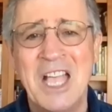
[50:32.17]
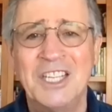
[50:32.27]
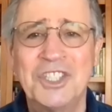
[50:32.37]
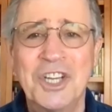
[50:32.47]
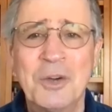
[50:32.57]

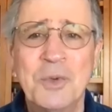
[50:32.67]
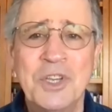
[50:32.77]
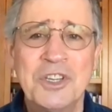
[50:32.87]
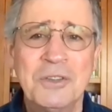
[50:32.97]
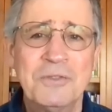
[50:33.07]
Shall we
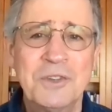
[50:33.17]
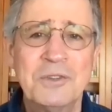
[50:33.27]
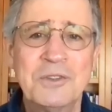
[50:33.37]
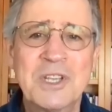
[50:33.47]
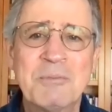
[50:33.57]
shift to
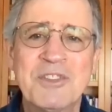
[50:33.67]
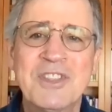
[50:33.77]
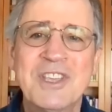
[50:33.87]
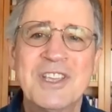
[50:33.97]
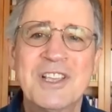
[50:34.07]
some of
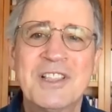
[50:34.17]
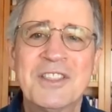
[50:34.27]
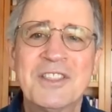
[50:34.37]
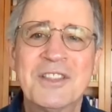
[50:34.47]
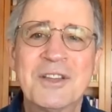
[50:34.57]
the uh,
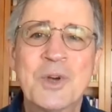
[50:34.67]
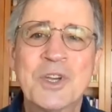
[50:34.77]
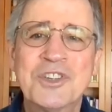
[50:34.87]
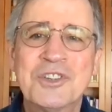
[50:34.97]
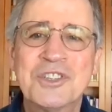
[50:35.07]
the
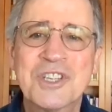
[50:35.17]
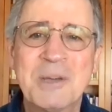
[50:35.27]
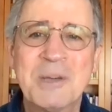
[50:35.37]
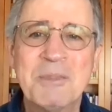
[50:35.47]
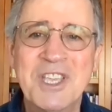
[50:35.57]
questions
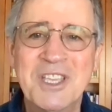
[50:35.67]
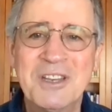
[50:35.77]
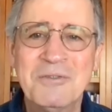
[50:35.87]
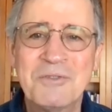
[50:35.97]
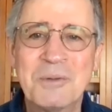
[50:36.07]
coming in
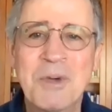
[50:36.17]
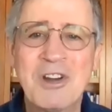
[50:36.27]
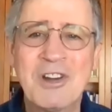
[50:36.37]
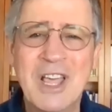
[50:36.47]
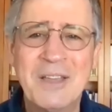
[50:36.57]
from our
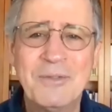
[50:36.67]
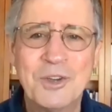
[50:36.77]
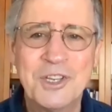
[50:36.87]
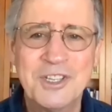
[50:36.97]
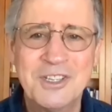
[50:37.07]
live
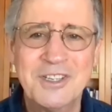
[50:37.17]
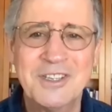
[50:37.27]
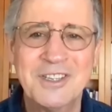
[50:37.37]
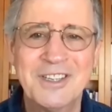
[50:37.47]
audience?